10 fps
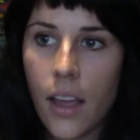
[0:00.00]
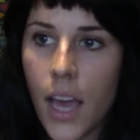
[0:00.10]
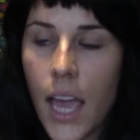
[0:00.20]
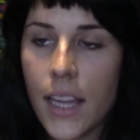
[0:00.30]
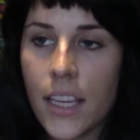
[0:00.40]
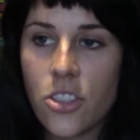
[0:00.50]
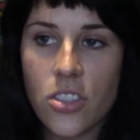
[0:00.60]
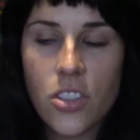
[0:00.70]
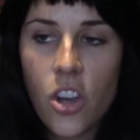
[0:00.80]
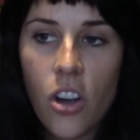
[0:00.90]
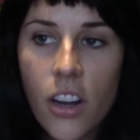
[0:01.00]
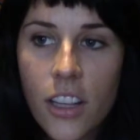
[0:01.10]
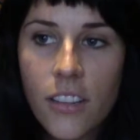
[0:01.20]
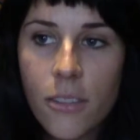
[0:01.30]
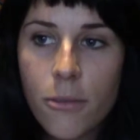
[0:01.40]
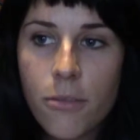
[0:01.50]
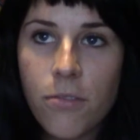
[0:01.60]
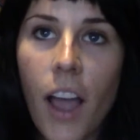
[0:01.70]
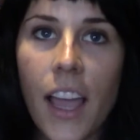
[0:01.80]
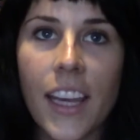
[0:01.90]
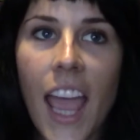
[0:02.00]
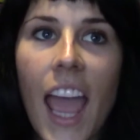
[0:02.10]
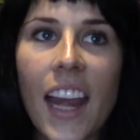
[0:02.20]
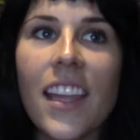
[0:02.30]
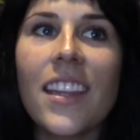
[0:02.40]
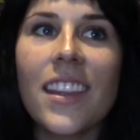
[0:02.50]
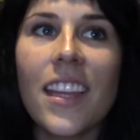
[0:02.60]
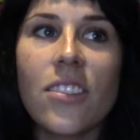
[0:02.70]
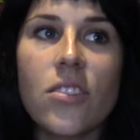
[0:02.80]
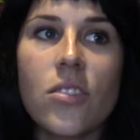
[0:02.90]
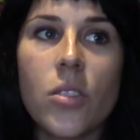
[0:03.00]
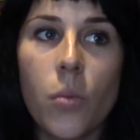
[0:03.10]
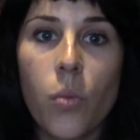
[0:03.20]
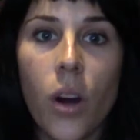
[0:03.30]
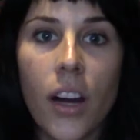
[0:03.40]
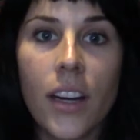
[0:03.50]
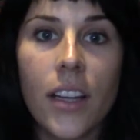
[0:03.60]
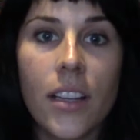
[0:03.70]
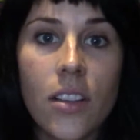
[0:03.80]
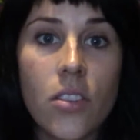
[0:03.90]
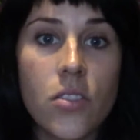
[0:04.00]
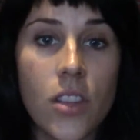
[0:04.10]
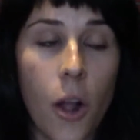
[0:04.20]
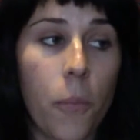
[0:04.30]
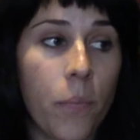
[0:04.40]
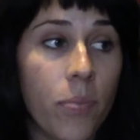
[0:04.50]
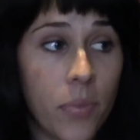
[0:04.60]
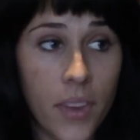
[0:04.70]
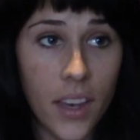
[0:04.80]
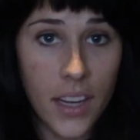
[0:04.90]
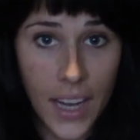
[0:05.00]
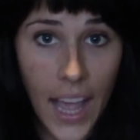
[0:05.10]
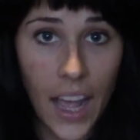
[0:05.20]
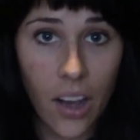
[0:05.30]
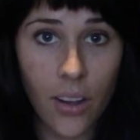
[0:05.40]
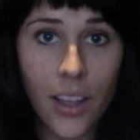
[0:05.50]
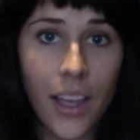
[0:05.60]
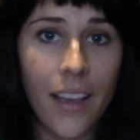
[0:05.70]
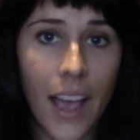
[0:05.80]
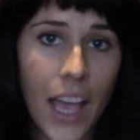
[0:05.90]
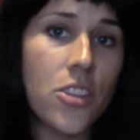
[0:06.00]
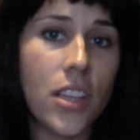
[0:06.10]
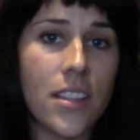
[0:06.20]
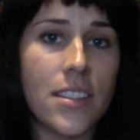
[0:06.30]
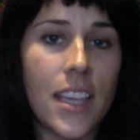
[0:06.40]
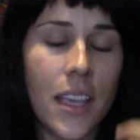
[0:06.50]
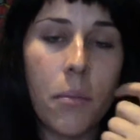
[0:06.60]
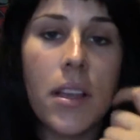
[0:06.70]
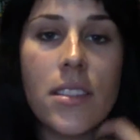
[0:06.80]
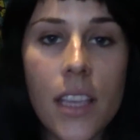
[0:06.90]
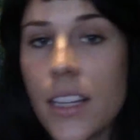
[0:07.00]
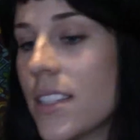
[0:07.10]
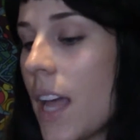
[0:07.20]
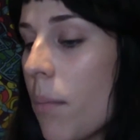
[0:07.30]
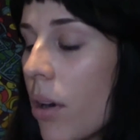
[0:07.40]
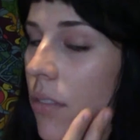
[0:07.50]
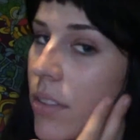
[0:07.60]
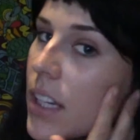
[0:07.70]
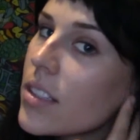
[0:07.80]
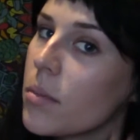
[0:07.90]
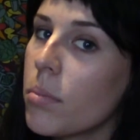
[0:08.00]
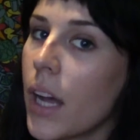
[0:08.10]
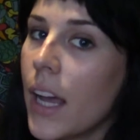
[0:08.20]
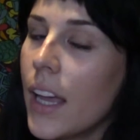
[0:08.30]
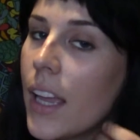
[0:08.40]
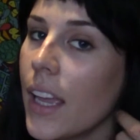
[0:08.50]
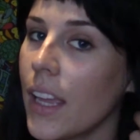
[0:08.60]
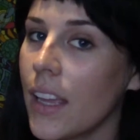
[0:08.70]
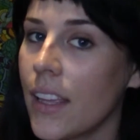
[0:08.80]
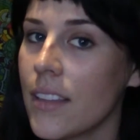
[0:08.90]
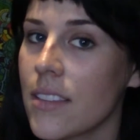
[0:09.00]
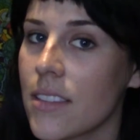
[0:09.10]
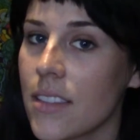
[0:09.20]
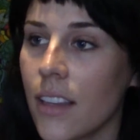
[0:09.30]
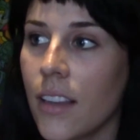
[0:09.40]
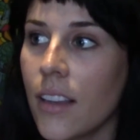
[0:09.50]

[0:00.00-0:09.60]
I just couldn't find anything to work. So now, as you can see, my skin is not perfect, but it is